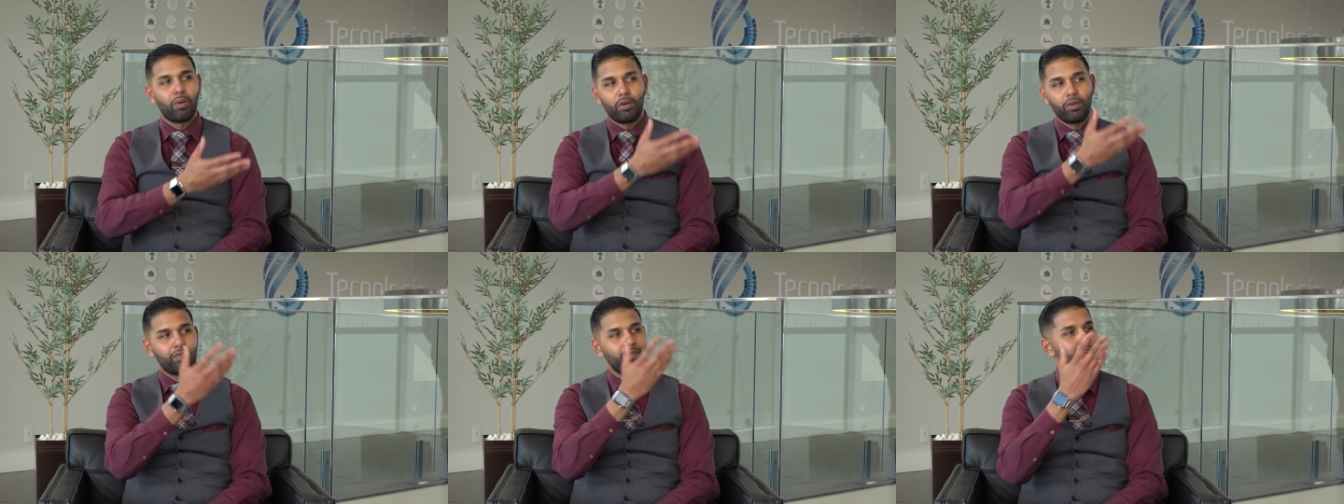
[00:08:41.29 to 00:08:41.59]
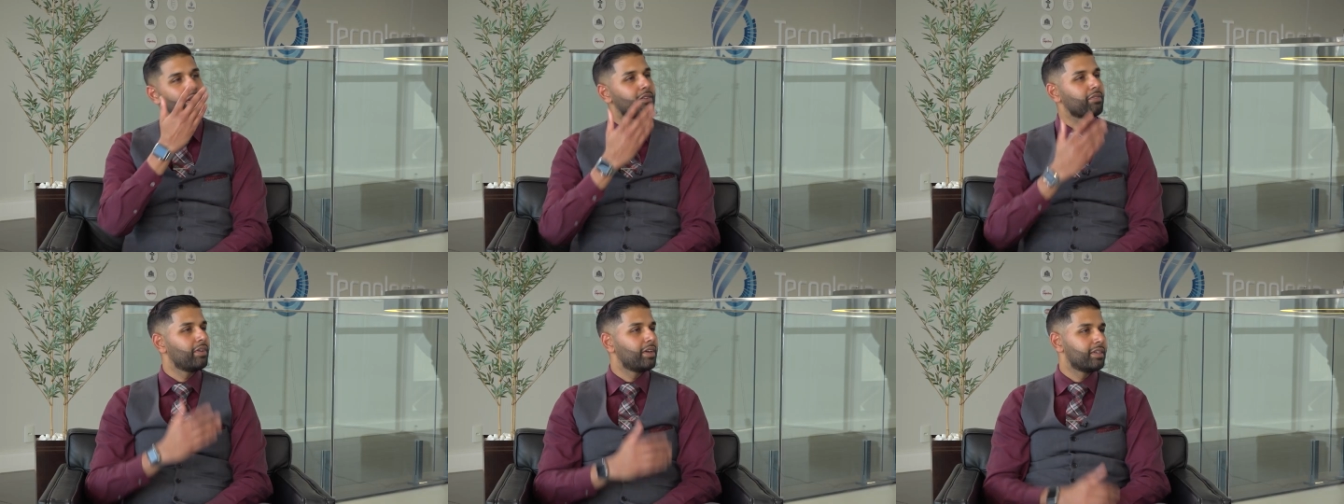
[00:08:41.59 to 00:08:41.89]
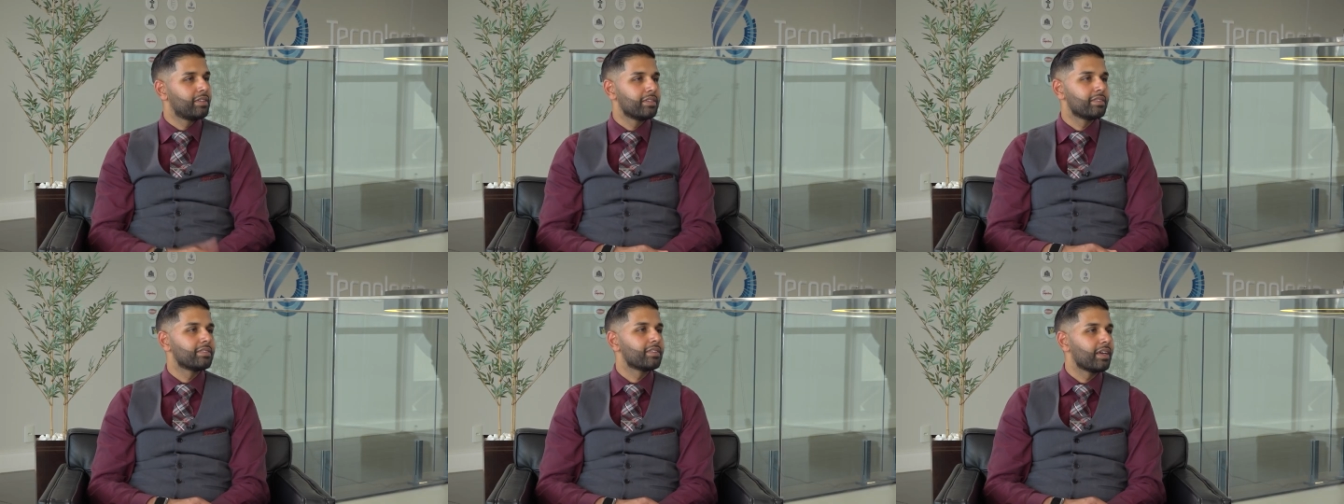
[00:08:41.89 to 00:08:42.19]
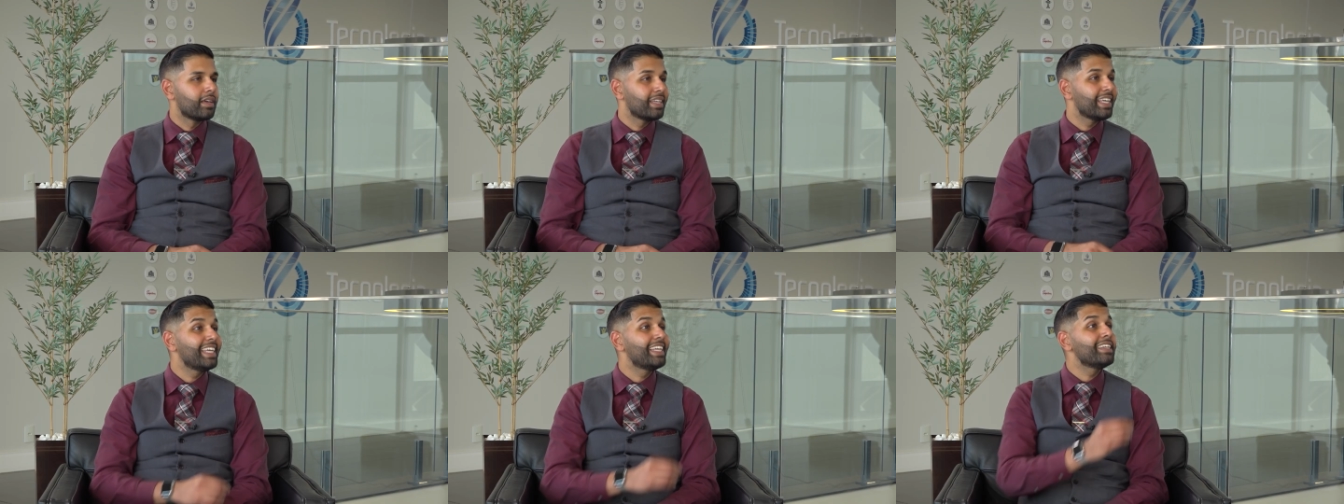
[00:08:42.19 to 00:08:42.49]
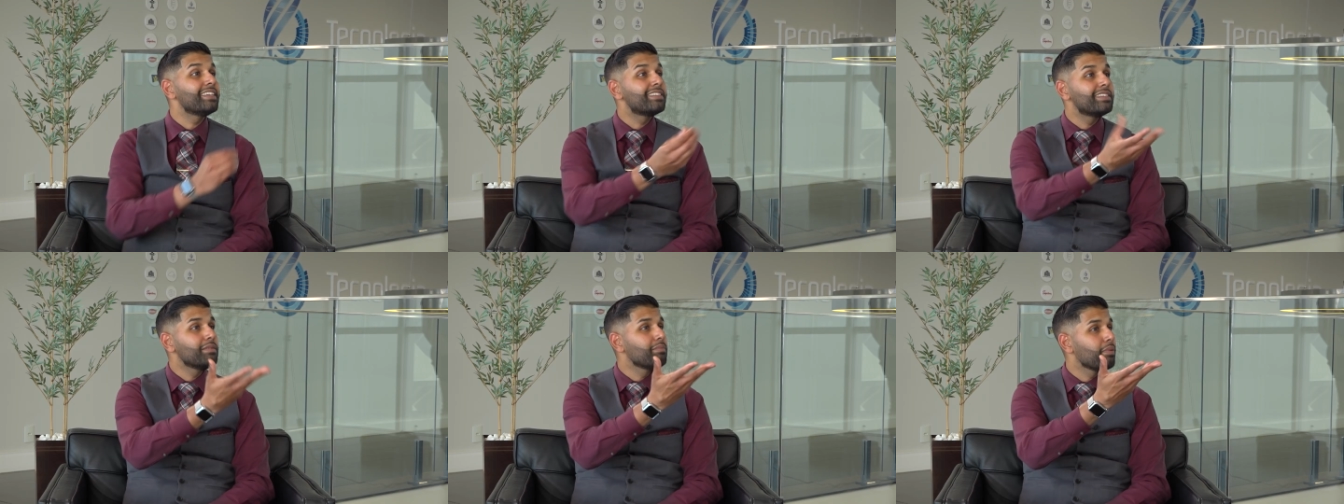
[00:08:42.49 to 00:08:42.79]
Perfect way to say it in
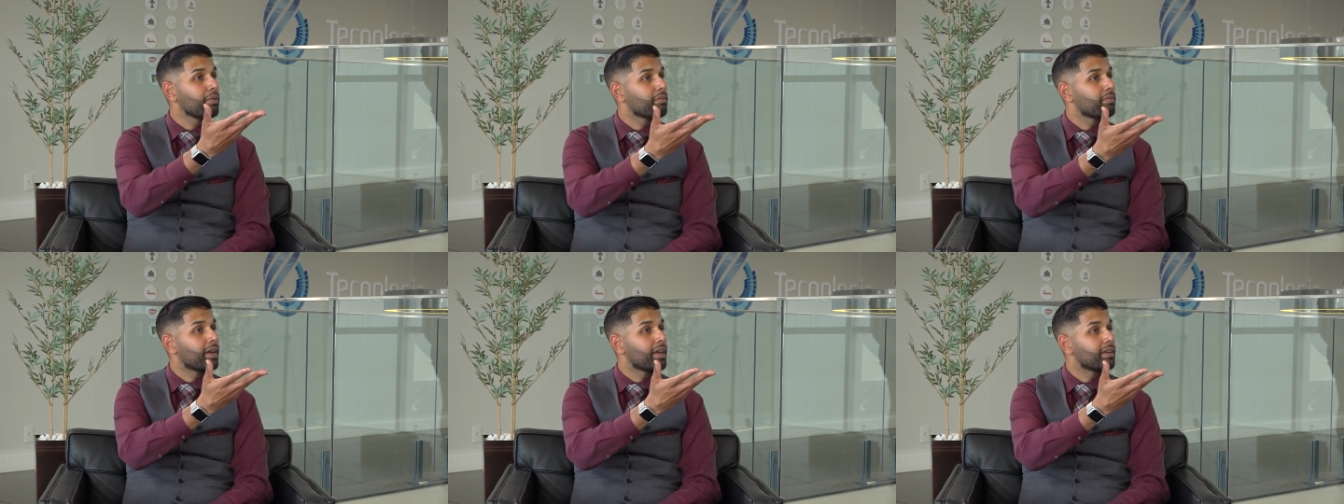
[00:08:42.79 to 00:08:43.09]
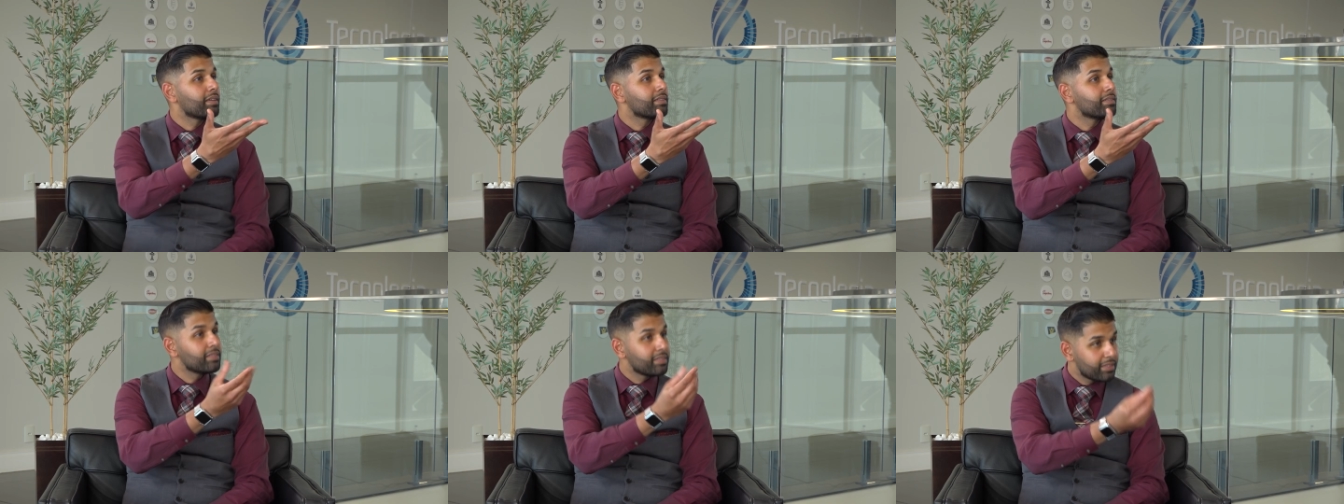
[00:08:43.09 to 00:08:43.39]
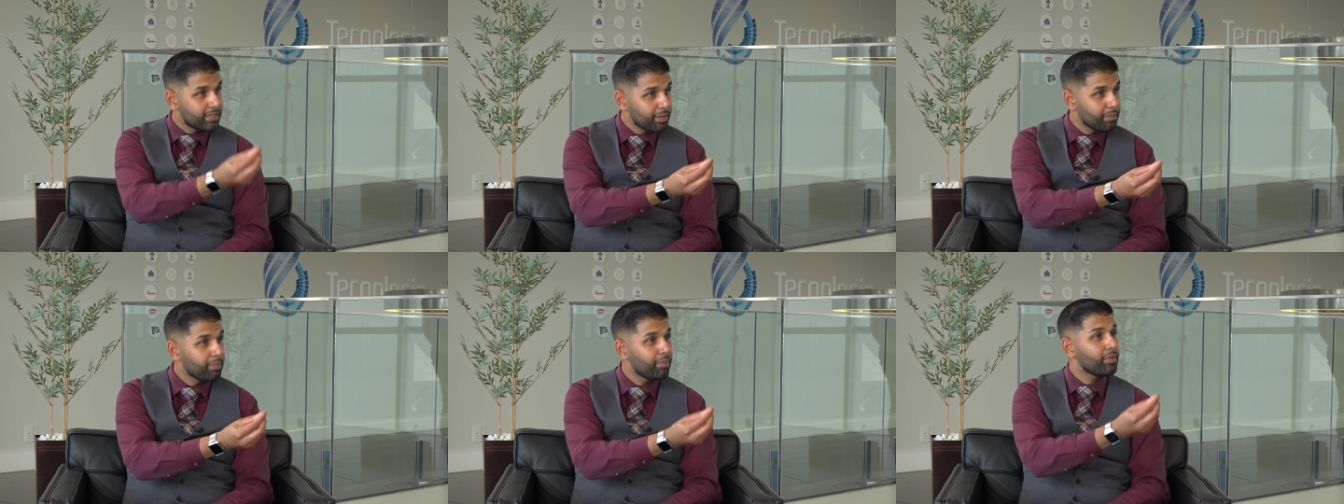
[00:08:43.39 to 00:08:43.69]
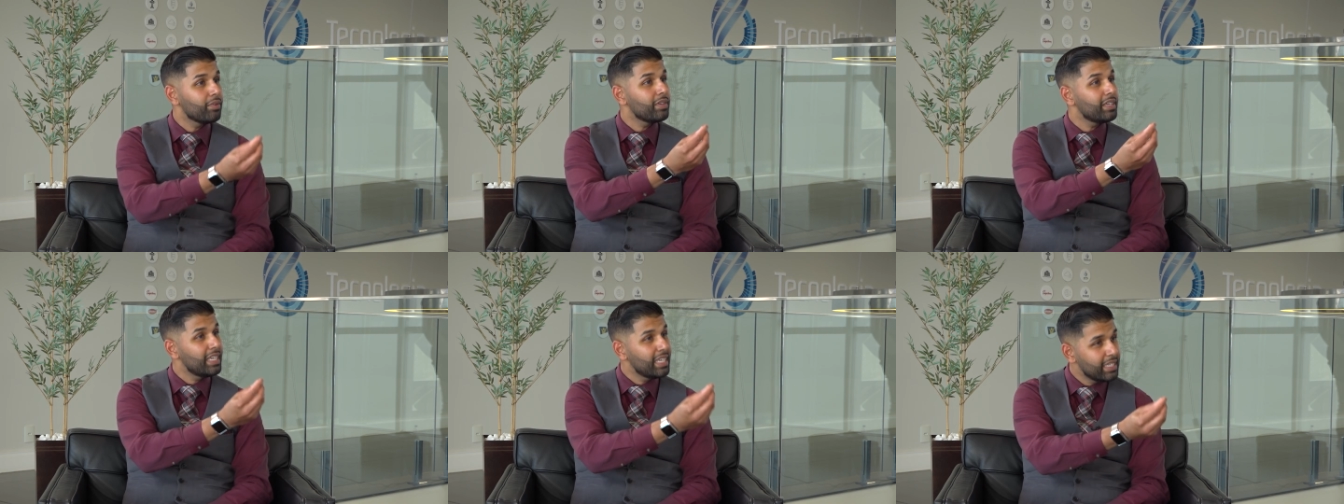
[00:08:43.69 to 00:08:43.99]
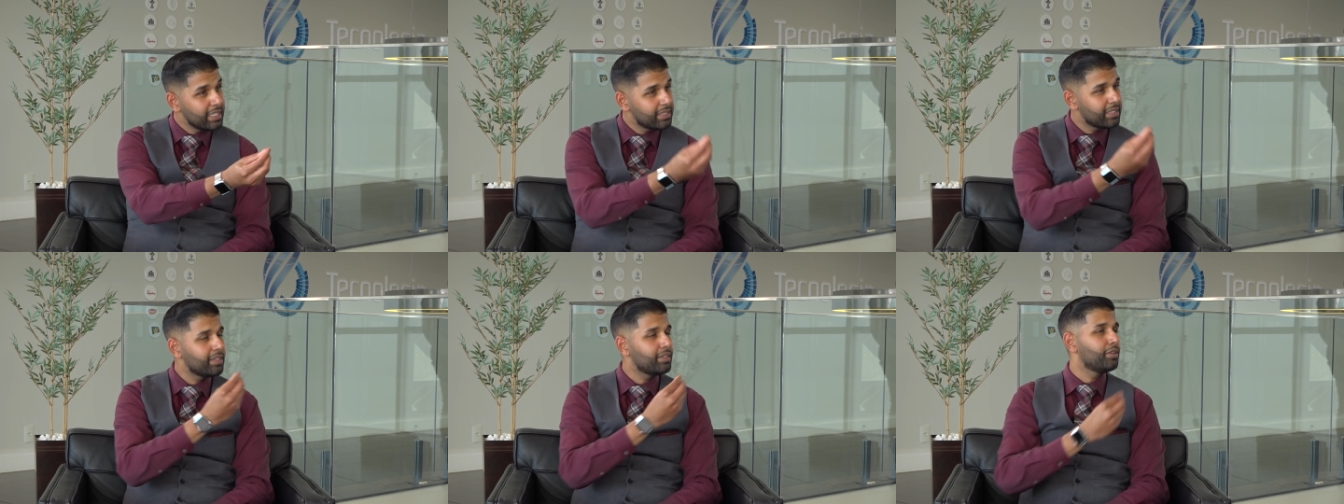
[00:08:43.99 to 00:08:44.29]
a simple way, simple,
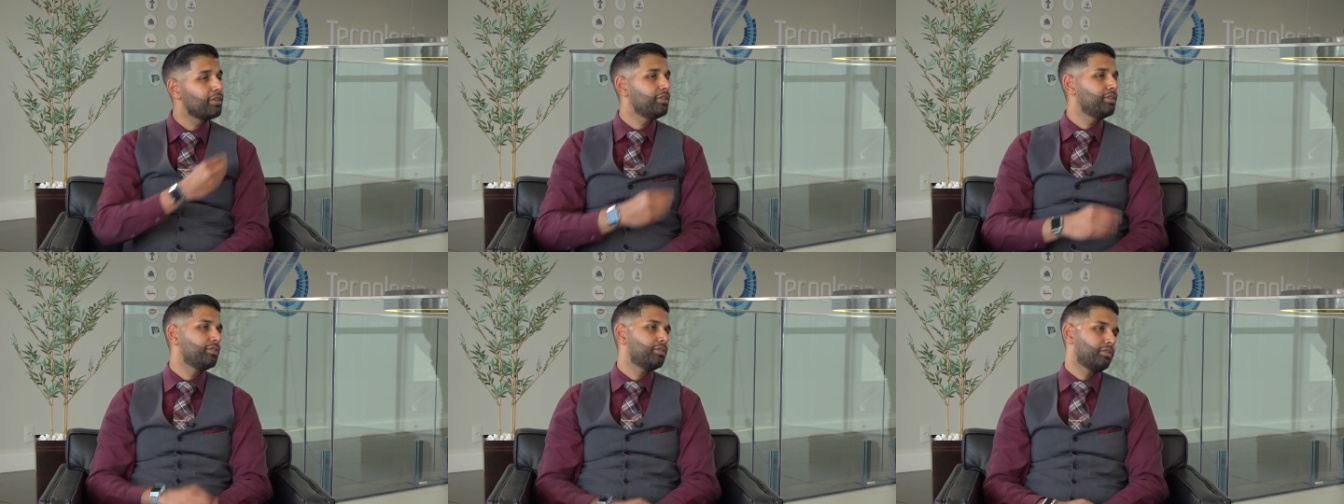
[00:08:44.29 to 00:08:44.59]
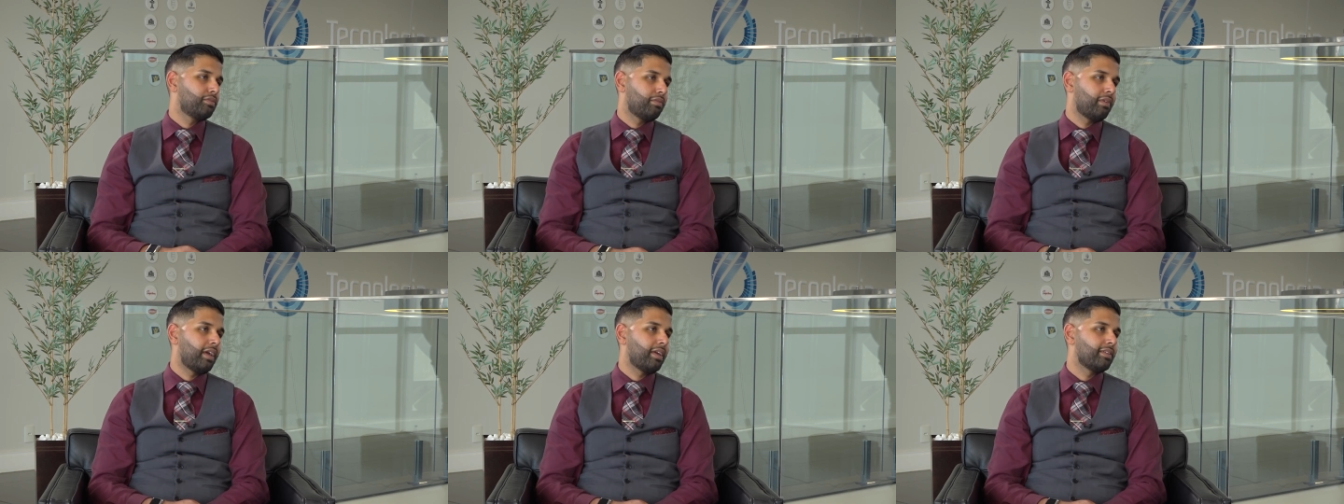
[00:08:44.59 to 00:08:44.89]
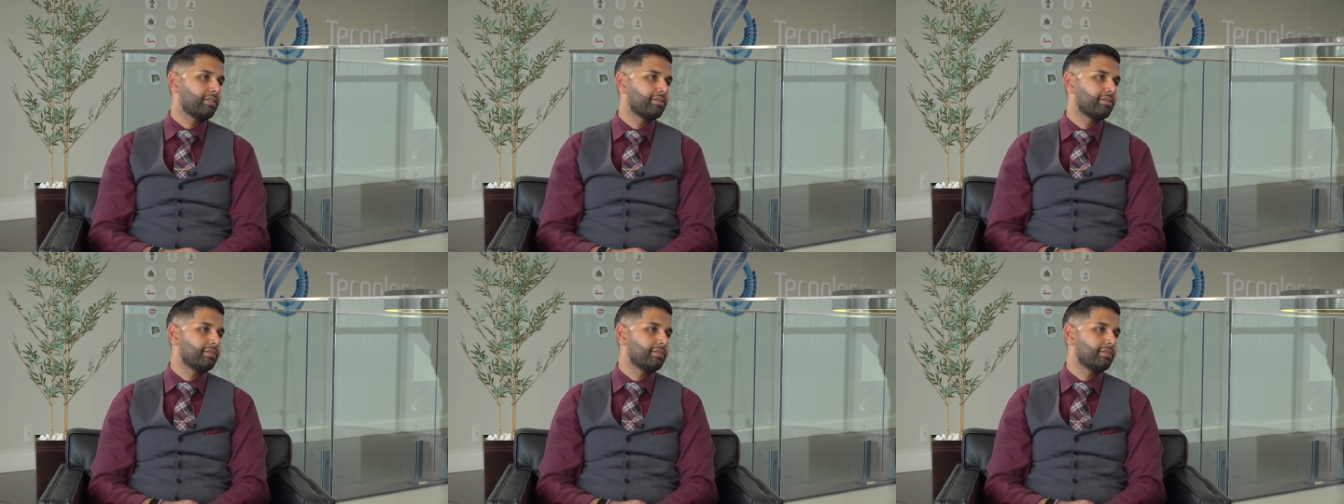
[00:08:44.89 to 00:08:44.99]
easy to use way.